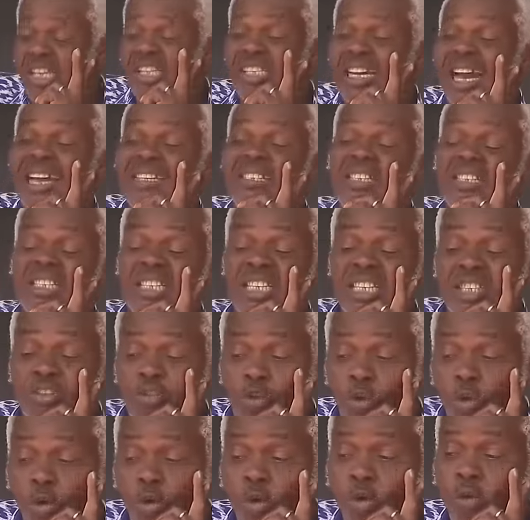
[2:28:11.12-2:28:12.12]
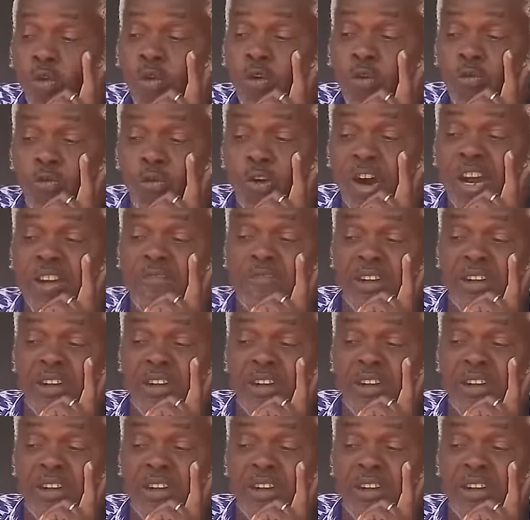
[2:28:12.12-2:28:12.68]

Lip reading: He can still go for